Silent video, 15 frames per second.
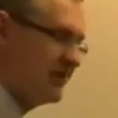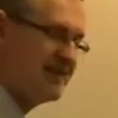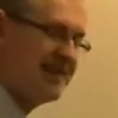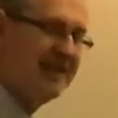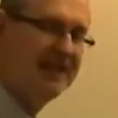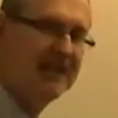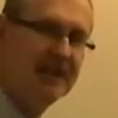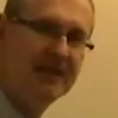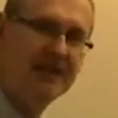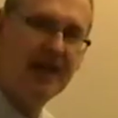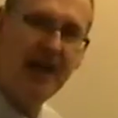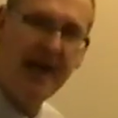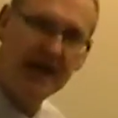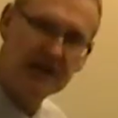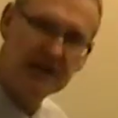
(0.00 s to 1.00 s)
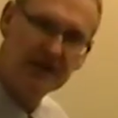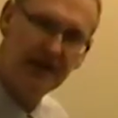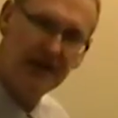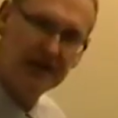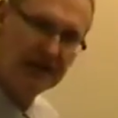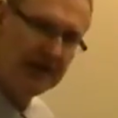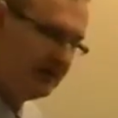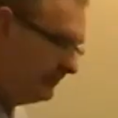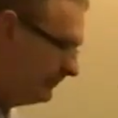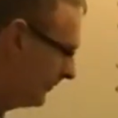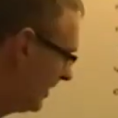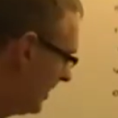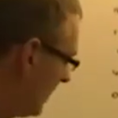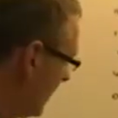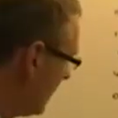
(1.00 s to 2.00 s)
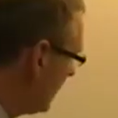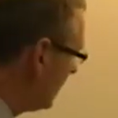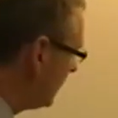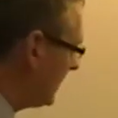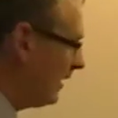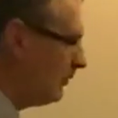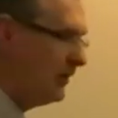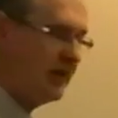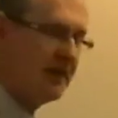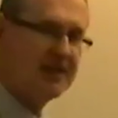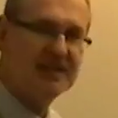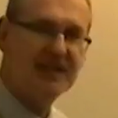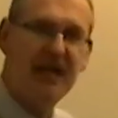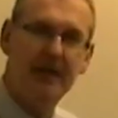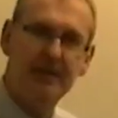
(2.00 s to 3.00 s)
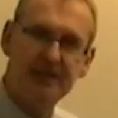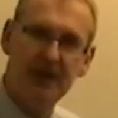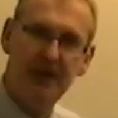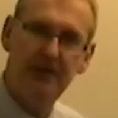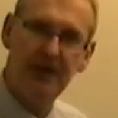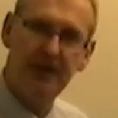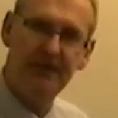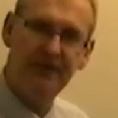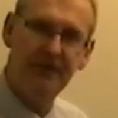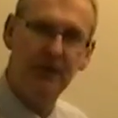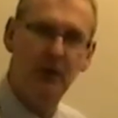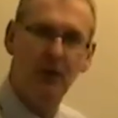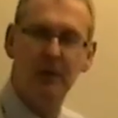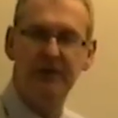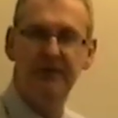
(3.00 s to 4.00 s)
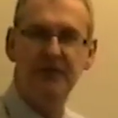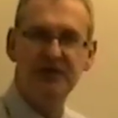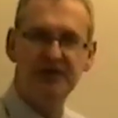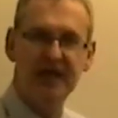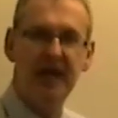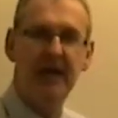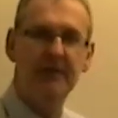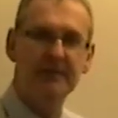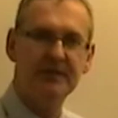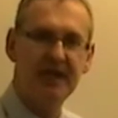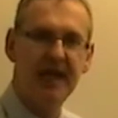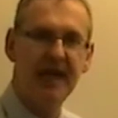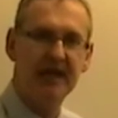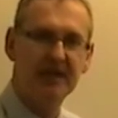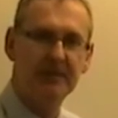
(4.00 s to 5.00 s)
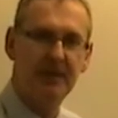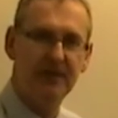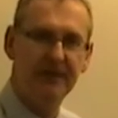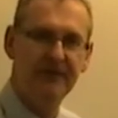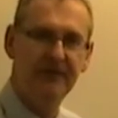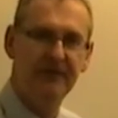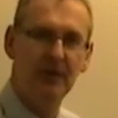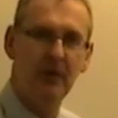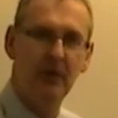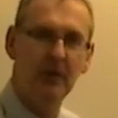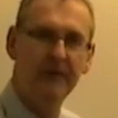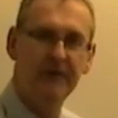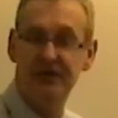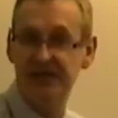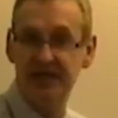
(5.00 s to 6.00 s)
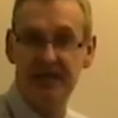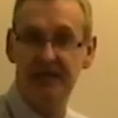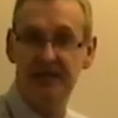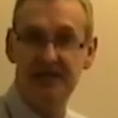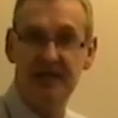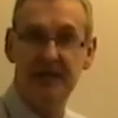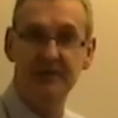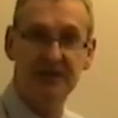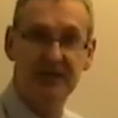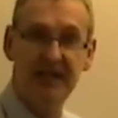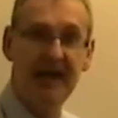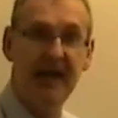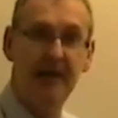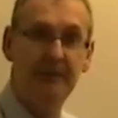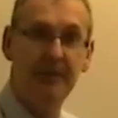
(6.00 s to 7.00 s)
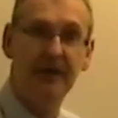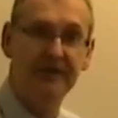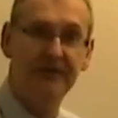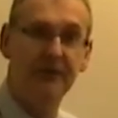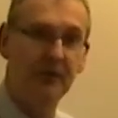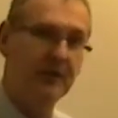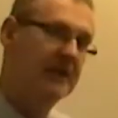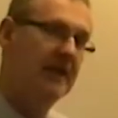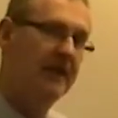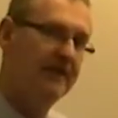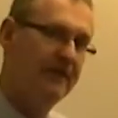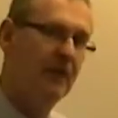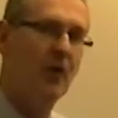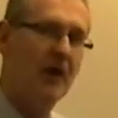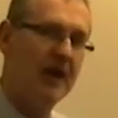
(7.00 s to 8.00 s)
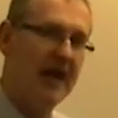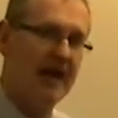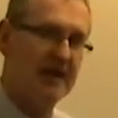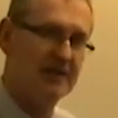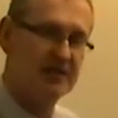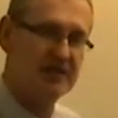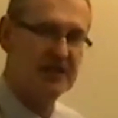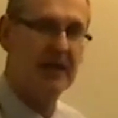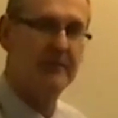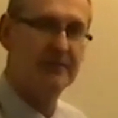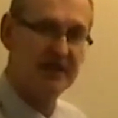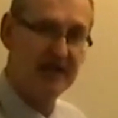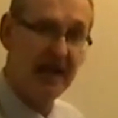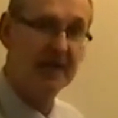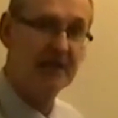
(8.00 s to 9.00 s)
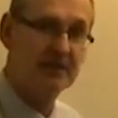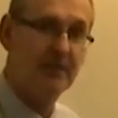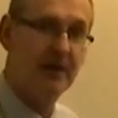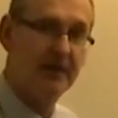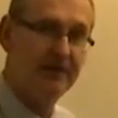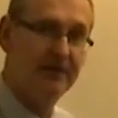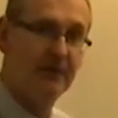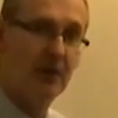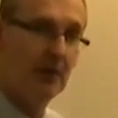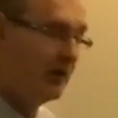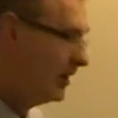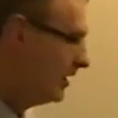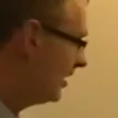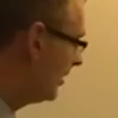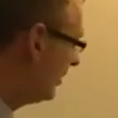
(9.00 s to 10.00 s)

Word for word: us taking the x value. Now we're going to times that by 4. Well, if you times x by 4, if you times a cat by 4, you get 4 cats. Times an x by 4,